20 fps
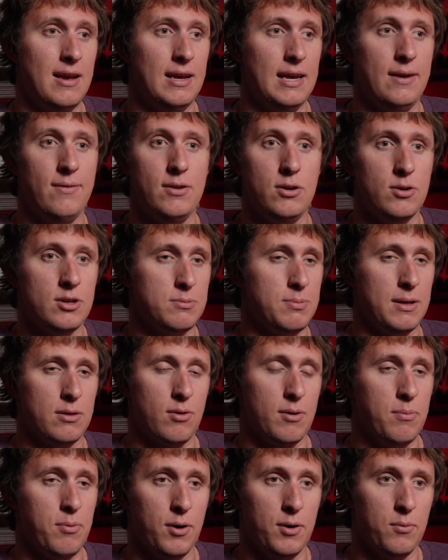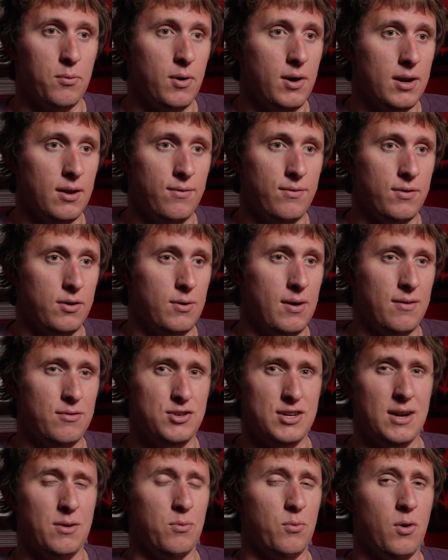even USB 3.1, if you have
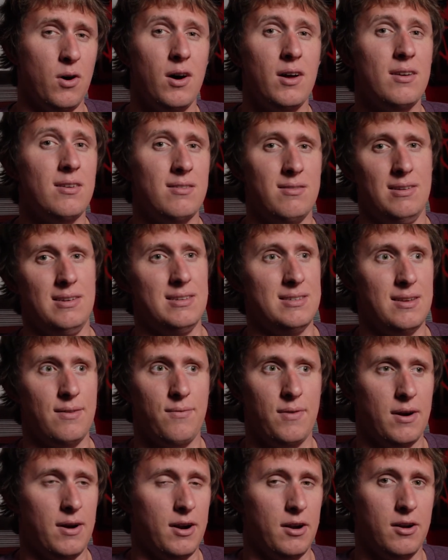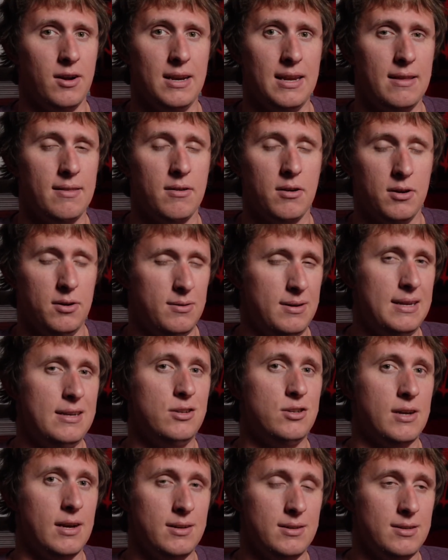Gen 1, isn't very good either. You need
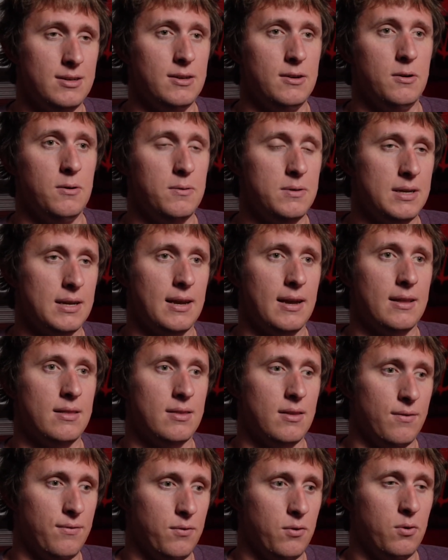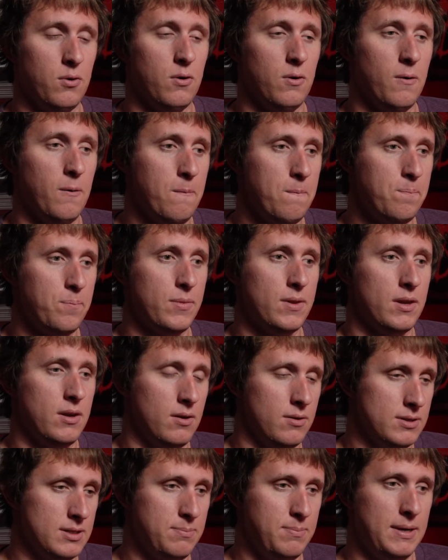Gen 2 to get the full, you
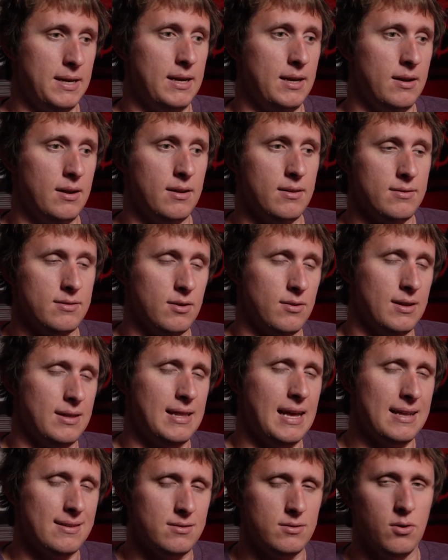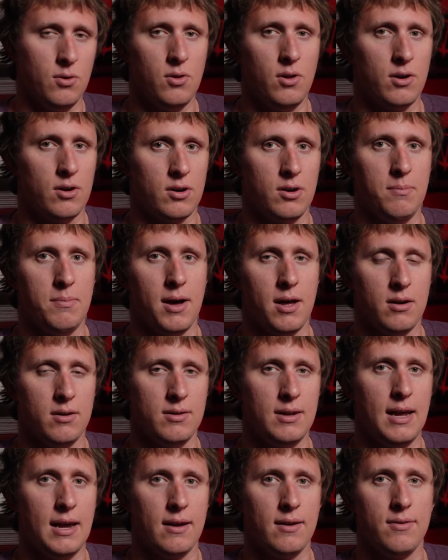know, speed, and so that that's no longer a
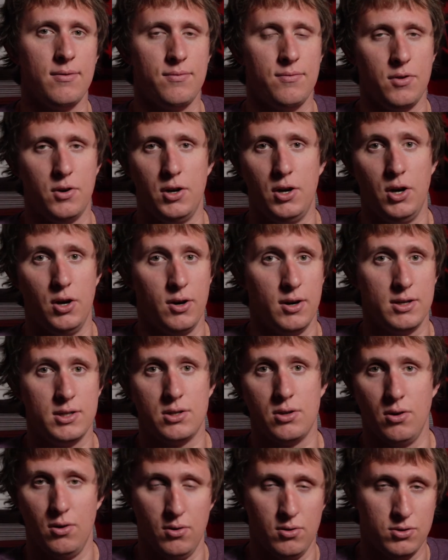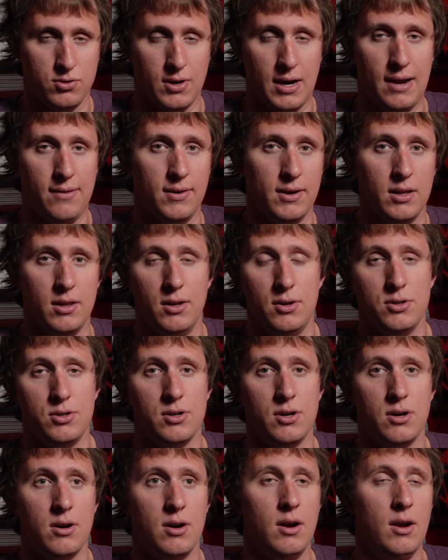bottleneck for your external drive
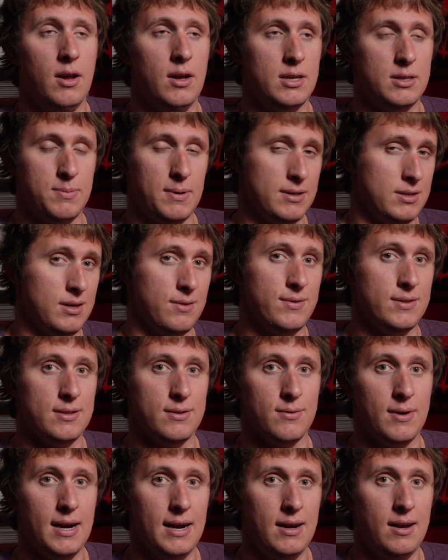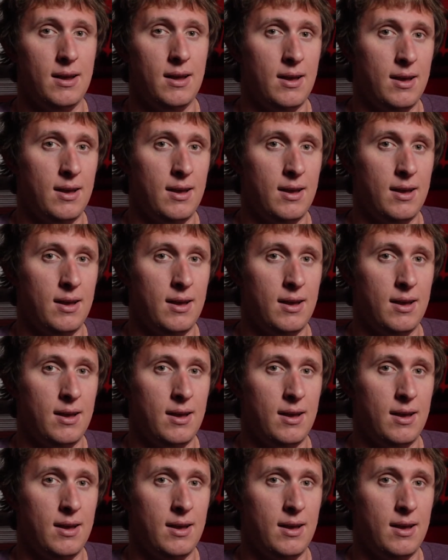enclosure, especially if it's a RAID.